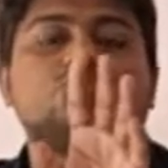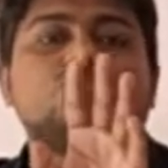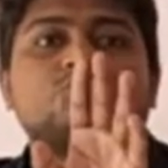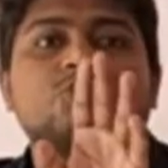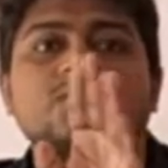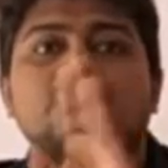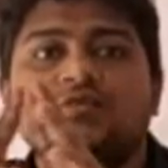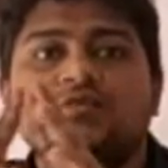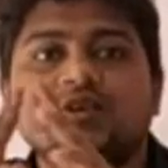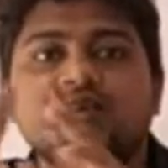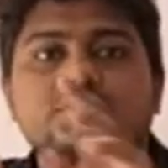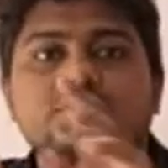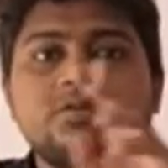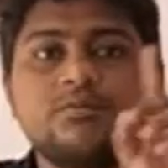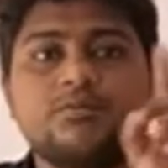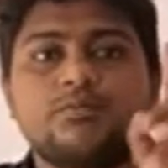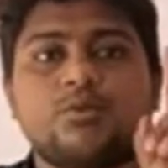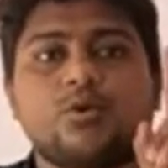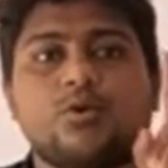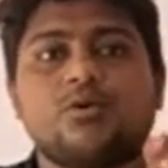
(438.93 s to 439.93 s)

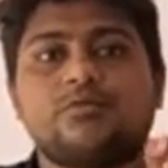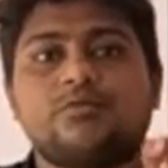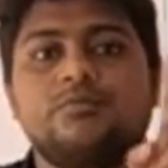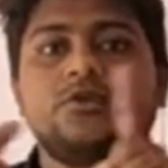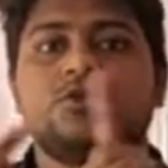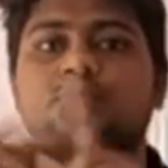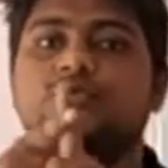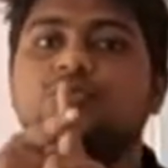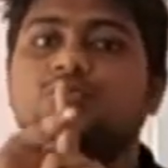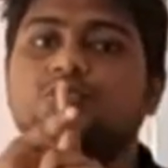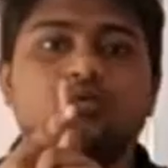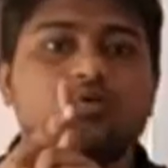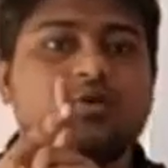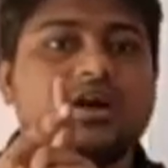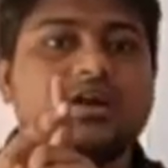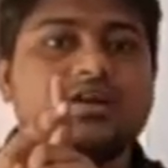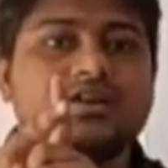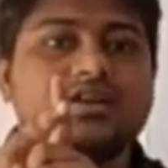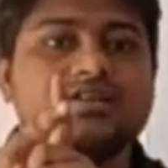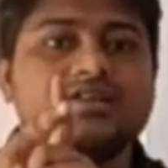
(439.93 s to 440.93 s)
conflict broke out between two
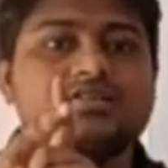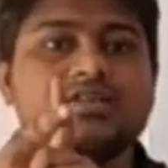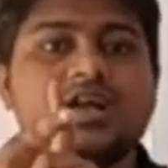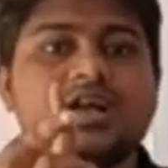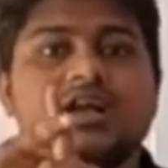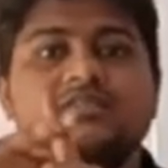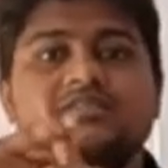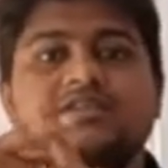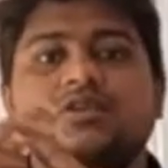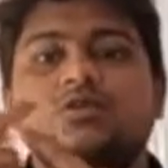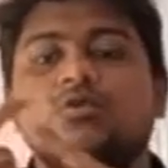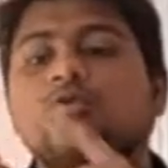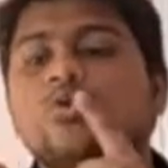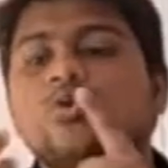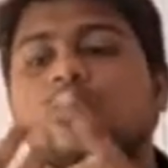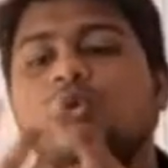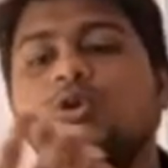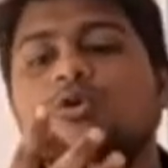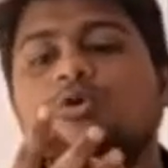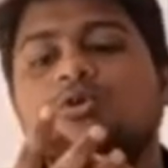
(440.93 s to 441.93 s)
countries, then
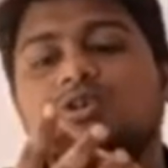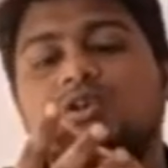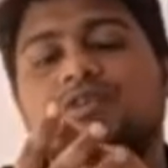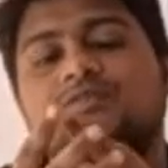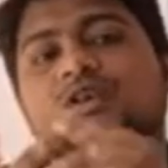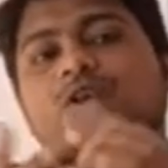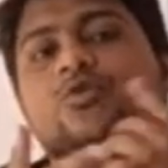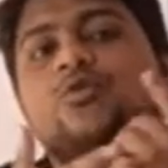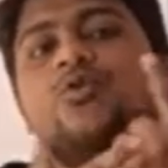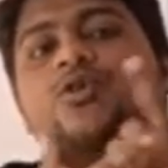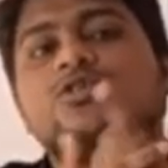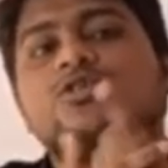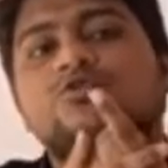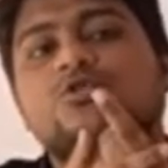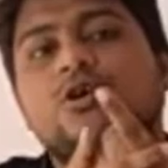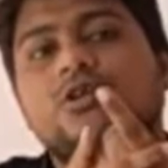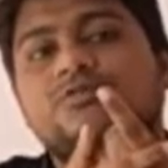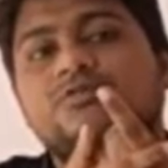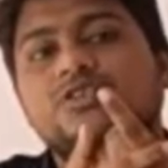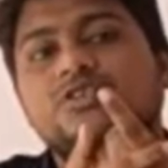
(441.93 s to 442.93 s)
who will look after, who will
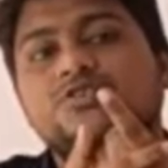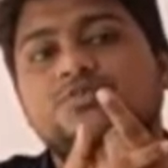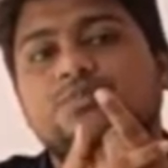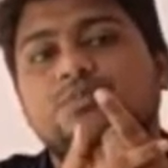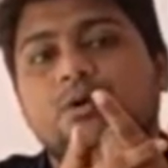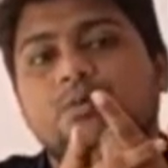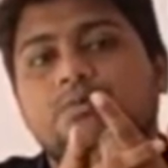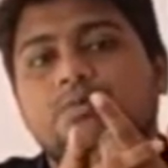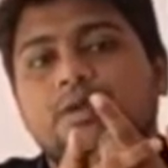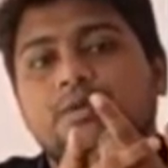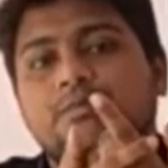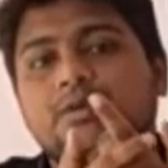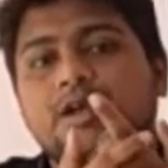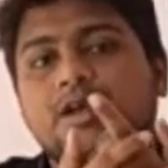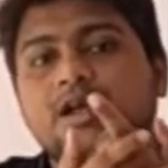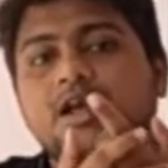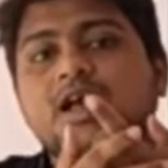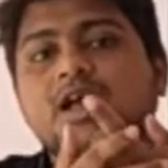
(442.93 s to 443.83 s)
solve this problem?